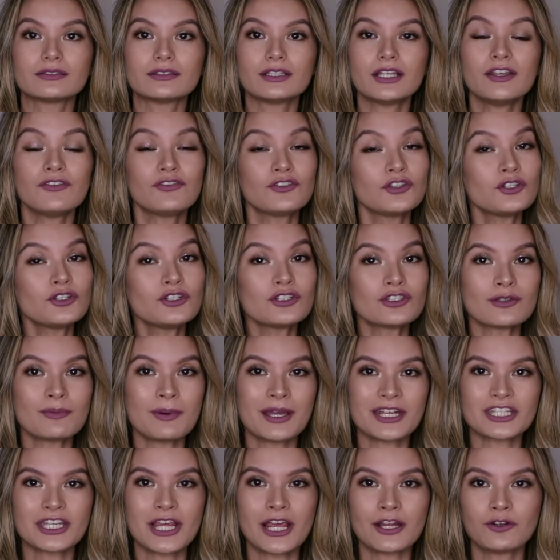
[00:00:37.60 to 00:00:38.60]
If you're new to
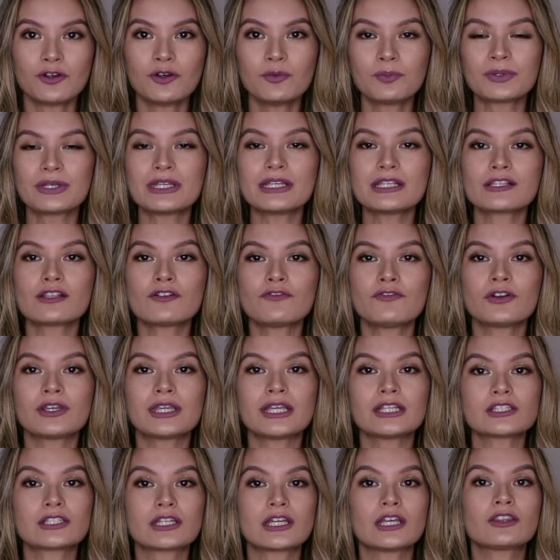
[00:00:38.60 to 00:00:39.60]
my channel, please don't
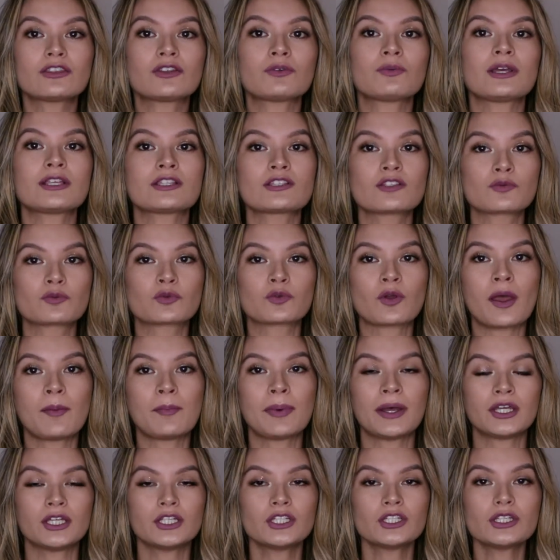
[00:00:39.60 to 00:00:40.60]
forget to hit the red subscribe
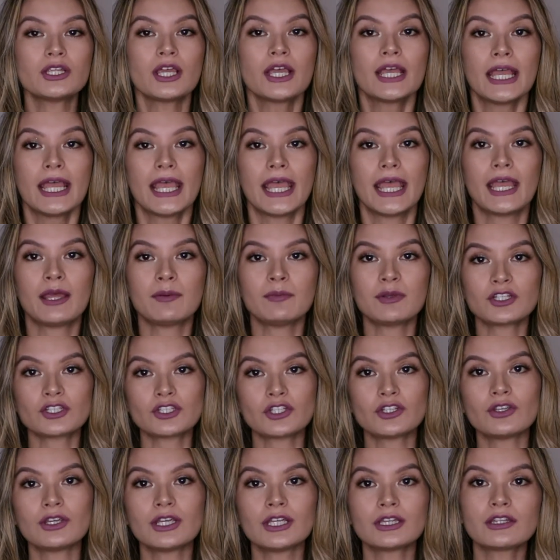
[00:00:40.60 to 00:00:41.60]
button and make
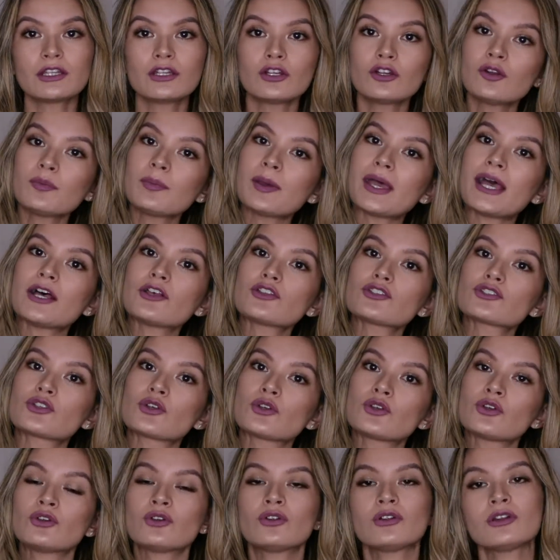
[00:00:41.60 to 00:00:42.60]
sure you hit the little bell
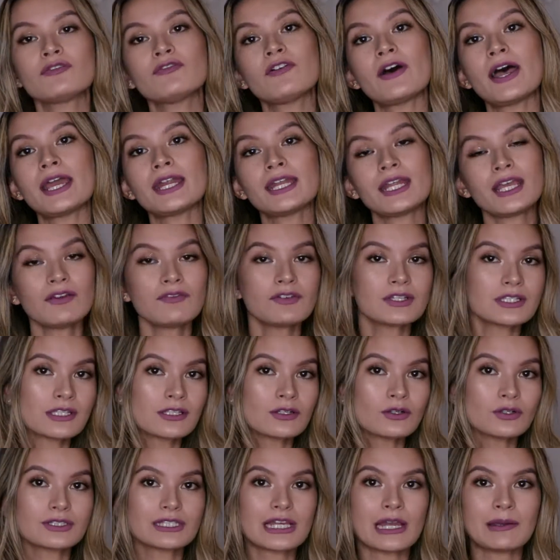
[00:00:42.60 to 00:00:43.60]
so you're notified every
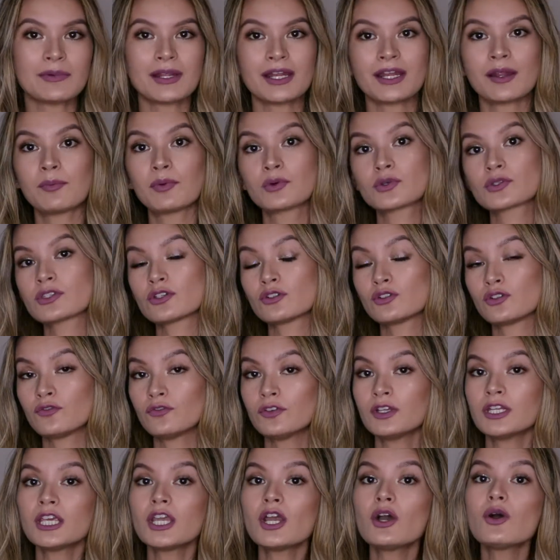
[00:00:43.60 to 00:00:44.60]
single time that I post a new
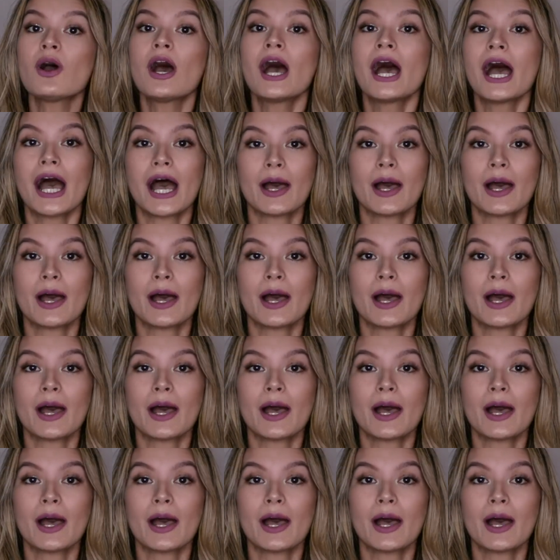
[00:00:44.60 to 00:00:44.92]
video.